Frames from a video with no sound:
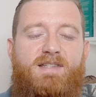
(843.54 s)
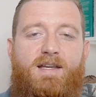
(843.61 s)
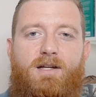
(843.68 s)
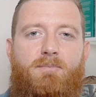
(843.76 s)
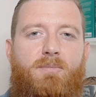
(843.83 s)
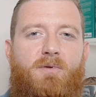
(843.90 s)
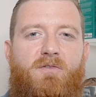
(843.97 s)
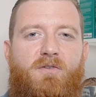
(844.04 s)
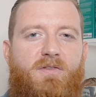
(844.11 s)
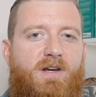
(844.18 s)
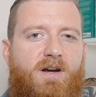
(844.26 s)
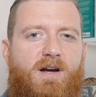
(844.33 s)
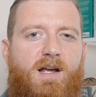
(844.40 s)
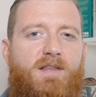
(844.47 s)
setup over
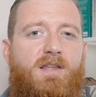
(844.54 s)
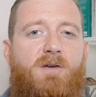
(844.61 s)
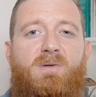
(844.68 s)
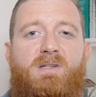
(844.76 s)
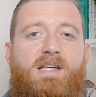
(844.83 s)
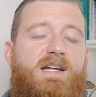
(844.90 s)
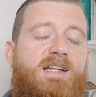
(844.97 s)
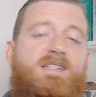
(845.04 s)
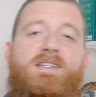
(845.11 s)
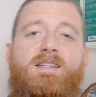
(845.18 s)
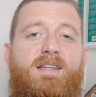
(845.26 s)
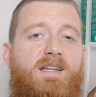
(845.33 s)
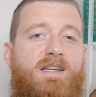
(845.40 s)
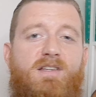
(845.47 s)
there, and they relate it
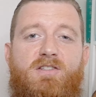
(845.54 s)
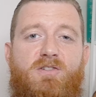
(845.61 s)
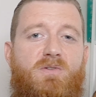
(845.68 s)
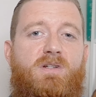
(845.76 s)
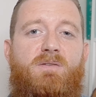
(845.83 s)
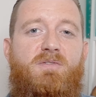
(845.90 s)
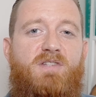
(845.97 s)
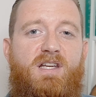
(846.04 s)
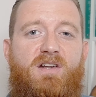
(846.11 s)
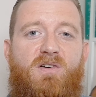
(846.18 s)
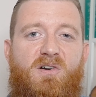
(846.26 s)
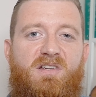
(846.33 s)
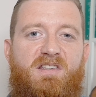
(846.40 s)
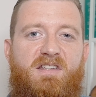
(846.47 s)
to the history of St.
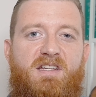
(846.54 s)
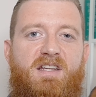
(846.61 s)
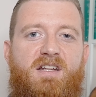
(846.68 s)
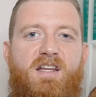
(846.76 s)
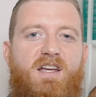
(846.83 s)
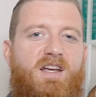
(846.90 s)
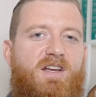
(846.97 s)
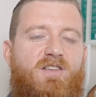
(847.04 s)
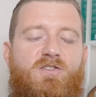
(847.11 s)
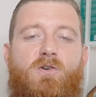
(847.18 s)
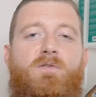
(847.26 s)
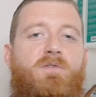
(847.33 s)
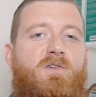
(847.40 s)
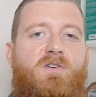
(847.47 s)
Augustine.
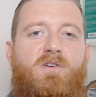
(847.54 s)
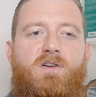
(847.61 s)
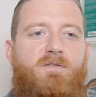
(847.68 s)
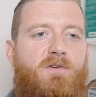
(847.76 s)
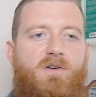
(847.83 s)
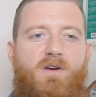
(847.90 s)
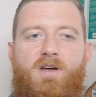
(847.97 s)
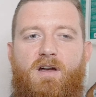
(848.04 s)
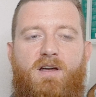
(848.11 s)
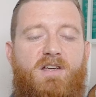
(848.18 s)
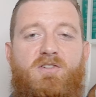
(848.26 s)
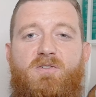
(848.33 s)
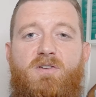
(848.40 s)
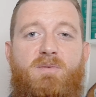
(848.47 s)
So if you're a
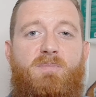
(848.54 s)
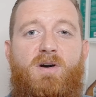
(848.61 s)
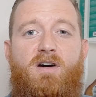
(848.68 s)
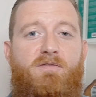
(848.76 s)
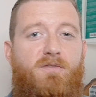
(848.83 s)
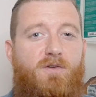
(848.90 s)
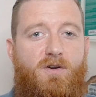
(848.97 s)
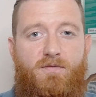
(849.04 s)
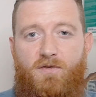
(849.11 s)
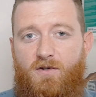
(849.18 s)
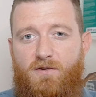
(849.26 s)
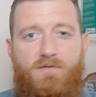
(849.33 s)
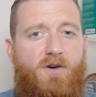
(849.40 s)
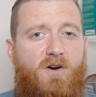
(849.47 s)
history buff, or if
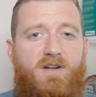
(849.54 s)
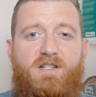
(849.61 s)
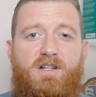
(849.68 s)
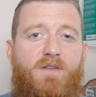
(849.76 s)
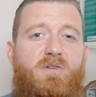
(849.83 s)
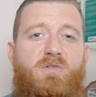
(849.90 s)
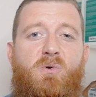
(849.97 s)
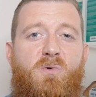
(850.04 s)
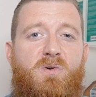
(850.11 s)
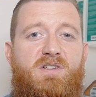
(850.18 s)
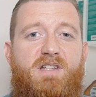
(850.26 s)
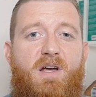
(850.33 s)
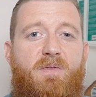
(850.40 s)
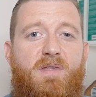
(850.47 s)
you've already done the
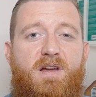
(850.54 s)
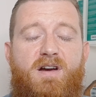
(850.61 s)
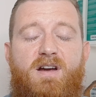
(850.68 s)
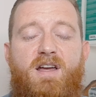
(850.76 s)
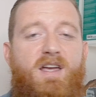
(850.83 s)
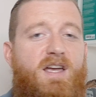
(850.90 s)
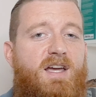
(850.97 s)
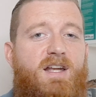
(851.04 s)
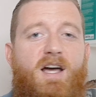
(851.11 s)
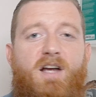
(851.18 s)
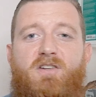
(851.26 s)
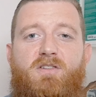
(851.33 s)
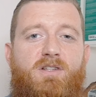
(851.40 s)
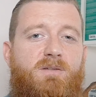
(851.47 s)
tours down there, it
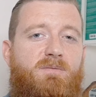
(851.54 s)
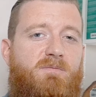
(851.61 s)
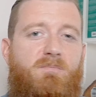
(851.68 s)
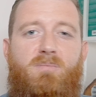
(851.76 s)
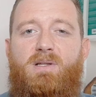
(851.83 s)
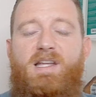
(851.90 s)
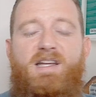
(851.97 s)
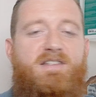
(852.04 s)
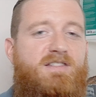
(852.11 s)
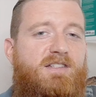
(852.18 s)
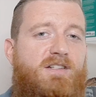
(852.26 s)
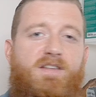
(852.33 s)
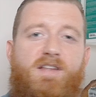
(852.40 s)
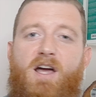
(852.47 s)
actually blends
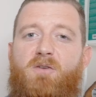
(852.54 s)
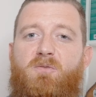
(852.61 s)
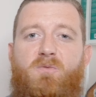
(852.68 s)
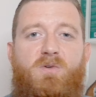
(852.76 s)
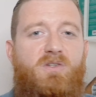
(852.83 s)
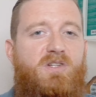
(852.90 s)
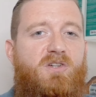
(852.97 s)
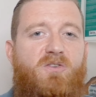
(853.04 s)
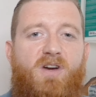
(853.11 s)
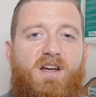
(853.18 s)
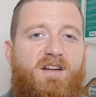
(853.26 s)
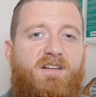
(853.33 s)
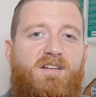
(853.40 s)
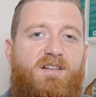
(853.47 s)
into that really
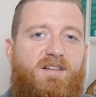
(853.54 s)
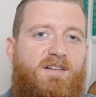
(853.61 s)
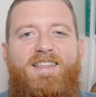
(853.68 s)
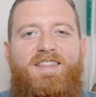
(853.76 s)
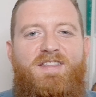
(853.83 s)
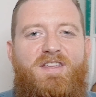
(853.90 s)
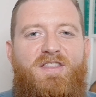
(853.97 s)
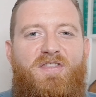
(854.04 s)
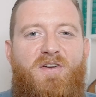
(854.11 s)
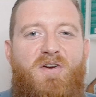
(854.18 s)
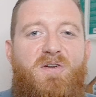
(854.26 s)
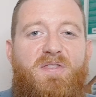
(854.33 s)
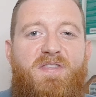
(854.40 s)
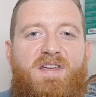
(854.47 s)
great. The
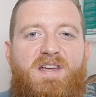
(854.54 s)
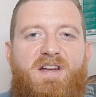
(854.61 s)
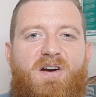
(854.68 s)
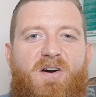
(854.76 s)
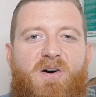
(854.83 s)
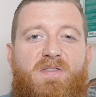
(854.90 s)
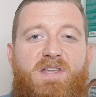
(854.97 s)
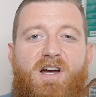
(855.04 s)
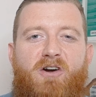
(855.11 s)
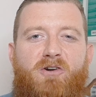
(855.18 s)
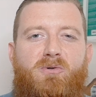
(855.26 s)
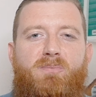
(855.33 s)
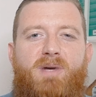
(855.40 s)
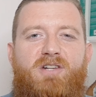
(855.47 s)
third thing on the
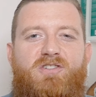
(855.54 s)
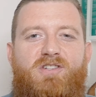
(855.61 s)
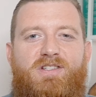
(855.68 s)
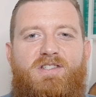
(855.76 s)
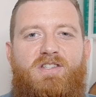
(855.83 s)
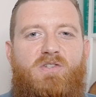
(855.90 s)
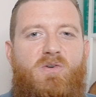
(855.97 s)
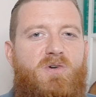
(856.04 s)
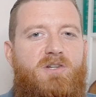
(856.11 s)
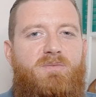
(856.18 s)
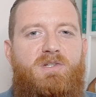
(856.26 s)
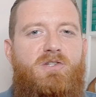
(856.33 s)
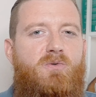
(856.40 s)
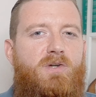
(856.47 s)
honorable mentions is going
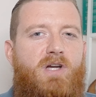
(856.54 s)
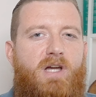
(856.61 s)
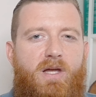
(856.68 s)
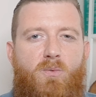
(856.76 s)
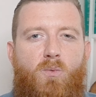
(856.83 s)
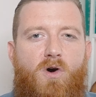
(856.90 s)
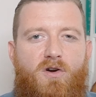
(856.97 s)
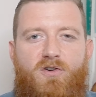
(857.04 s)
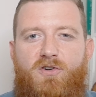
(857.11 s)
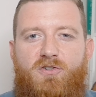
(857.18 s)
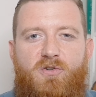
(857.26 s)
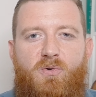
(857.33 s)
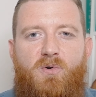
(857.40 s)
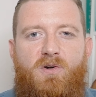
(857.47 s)
to be doing a
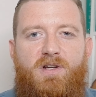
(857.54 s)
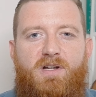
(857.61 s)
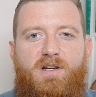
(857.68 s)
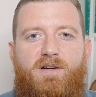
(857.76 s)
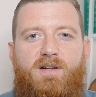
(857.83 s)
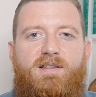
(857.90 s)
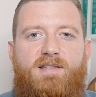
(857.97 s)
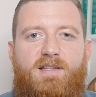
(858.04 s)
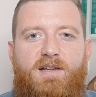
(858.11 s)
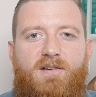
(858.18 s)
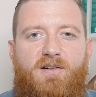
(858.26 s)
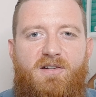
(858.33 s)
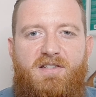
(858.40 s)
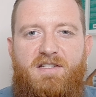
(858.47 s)
water tour here in
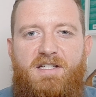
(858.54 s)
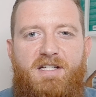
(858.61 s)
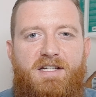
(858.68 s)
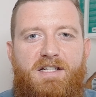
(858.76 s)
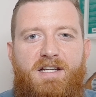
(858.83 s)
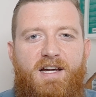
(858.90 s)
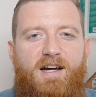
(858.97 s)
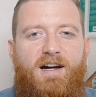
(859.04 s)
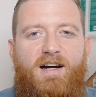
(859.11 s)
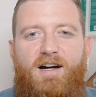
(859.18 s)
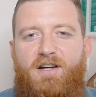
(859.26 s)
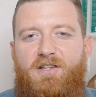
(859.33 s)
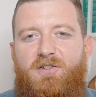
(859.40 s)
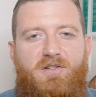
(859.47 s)
St. Augustine.
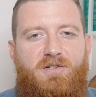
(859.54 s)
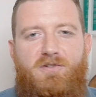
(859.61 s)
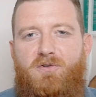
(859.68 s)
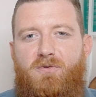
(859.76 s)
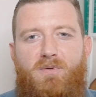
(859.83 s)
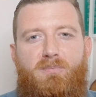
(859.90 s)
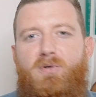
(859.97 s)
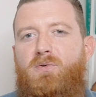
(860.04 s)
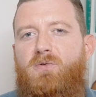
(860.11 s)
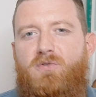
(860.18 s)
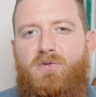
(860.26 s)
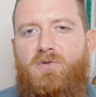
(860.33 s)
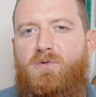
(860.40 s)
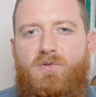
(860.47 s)
You can do a
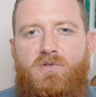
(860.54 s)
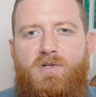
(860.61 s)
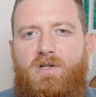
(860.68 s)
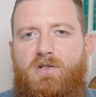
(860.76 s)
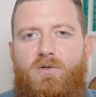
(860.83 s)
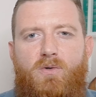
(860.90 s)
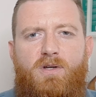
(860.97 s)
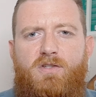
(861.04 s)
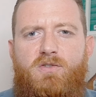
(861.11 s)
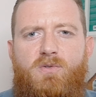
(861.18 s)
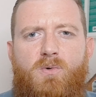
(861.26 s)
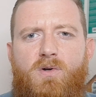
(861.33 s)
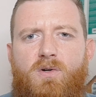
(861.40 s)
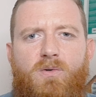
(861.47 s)
booze cruise, you can do a
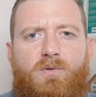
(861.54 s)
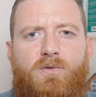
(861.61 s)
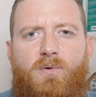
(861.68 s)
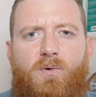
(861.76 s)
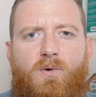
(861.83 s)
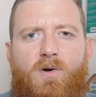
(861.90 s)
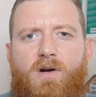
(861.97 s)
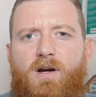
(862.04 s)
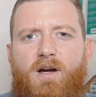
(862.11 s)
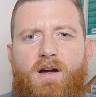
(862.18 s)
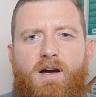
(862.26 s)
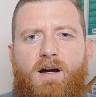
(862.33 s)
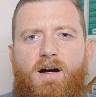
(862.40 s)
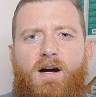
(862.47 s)
historical tour.
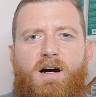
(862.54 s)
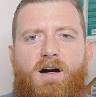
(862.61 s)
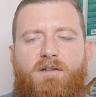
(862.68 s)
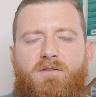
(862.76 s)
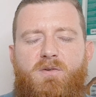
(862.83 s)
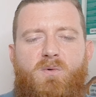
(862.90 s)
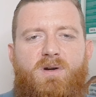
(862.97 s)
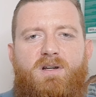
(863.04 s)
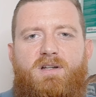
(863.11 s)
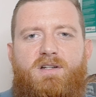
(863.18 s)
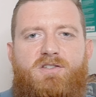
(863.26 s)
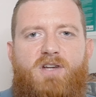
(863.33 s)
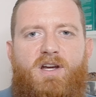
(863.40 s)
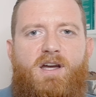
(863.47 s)
If you
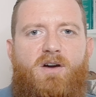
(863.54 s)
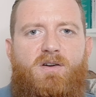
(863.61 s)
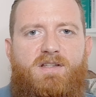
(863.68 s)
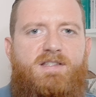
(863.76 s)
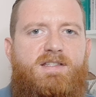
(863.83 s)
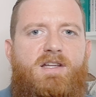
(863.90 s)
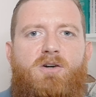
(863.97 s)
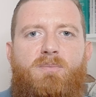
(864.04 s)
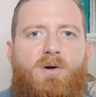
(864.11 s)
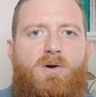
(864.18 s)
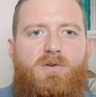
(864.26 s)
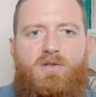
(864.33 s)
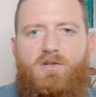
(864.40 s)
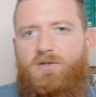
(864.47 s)
wanted to check out a
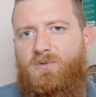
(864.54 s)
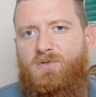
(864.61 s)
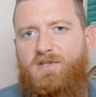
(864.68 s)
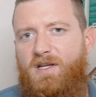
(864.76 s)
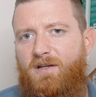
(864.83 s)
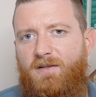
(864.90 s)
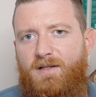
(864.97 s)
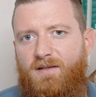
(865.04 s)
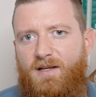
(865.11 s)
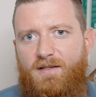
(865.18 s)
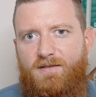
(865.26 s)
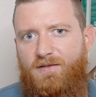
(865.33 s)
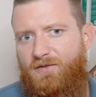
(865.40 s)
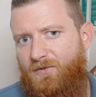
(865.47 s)
sailboat, you can do sailing
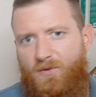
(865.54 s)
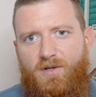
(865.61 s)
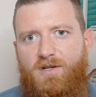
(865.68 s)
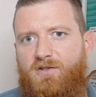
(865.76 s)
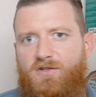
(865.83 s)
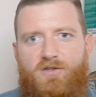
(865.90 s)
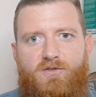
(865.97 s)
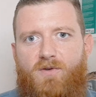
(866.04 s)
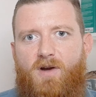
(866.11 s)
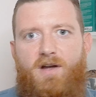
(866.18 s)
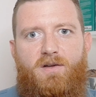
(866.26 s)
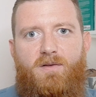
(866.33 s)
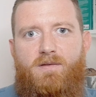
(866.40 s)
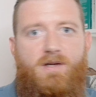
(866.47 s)
lessons, or you can just
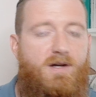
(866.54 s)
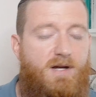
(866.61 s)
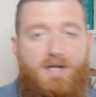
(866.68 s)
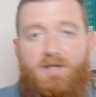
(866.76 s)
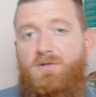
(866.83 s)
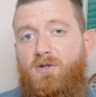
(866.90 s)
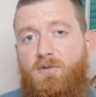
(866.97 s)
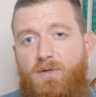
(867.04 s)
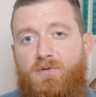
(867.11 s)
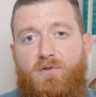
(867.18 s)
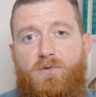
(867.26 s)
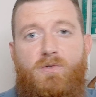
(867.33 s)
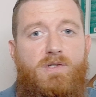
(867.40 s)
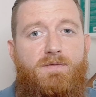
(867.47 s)
ride on there and do a
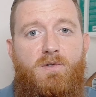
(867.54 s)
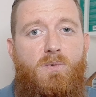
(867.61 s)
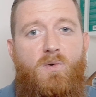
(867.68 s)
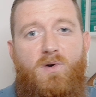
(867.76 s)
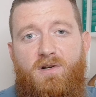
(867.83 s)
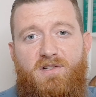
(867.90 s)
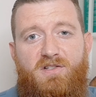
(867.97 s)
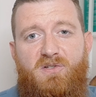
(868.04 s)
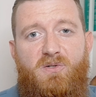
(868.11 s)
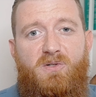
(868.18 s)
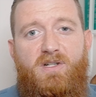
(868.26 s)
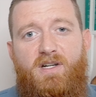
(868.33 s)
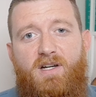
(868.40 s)
booze cruise if you wanted to.